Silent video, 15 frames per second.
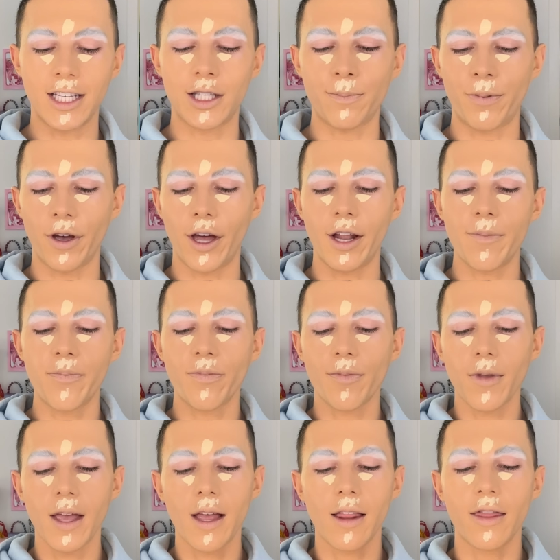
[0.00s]
Let's put
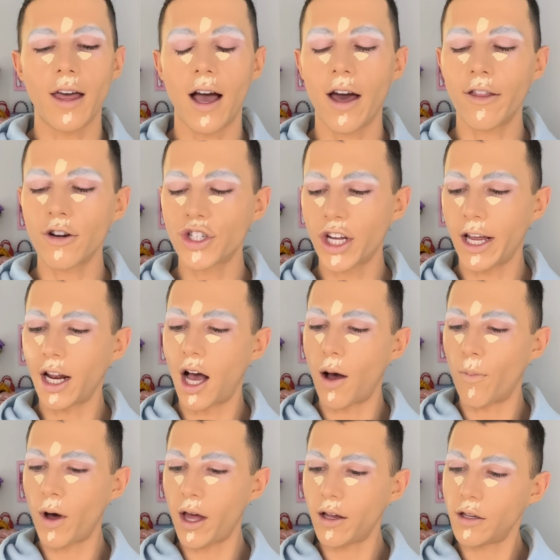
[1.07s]
the other shade
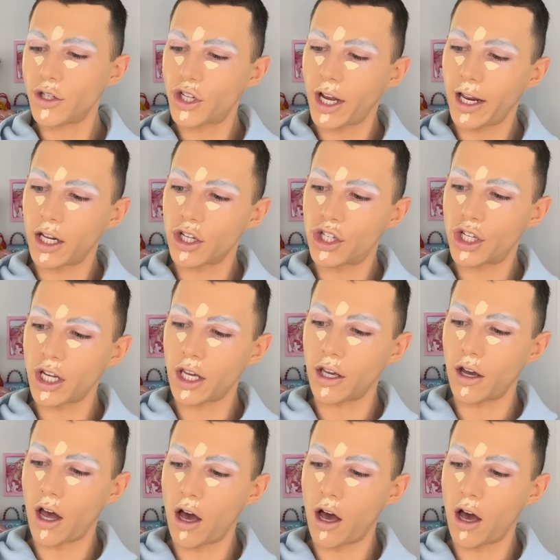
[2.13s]
on. What shade is she?